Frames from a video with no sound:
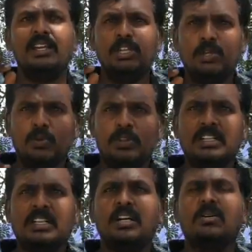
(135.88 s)

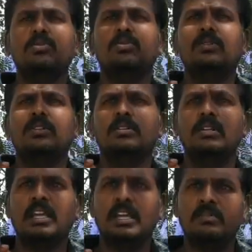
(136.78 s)
Your cow
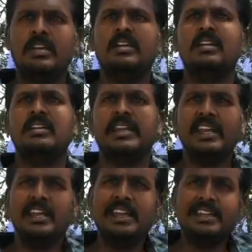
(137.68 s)
giving
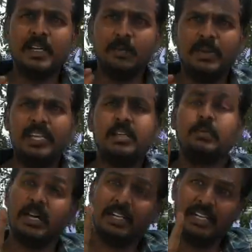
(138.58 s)
10 liter peak
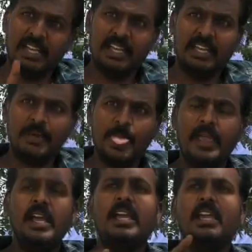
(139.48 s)
per day,
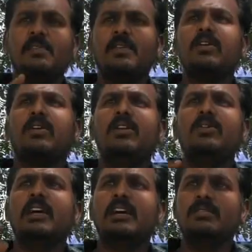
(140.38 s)
if at all
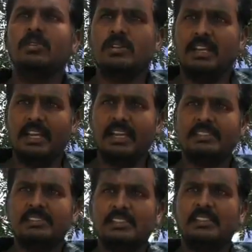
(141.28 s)
you have
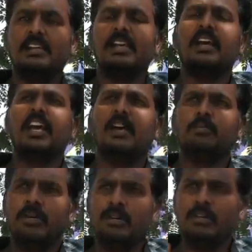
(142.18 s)
utilized a
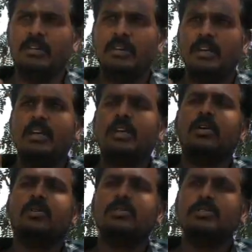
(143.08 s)
bull
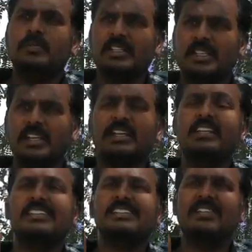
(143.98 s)
whose mother
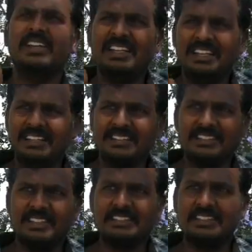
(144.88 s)
yield is 20
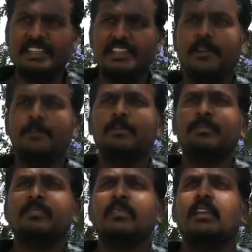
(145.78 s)
liters, let's say,
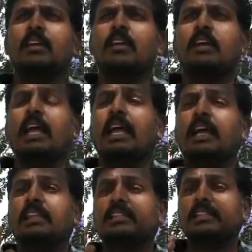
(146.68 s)

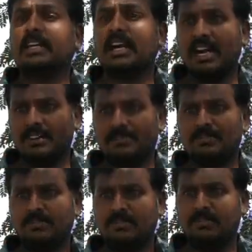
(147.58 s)
the calf,
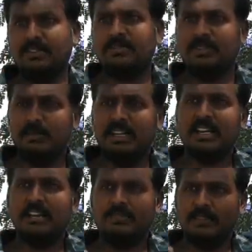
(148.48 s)
a female
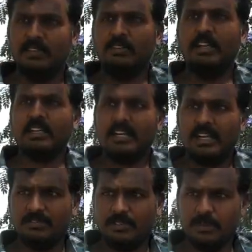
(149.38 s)
calf, when you get a
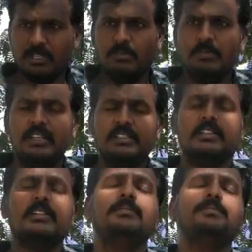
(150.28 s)
calf from the
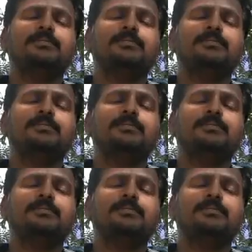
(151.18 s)
combination,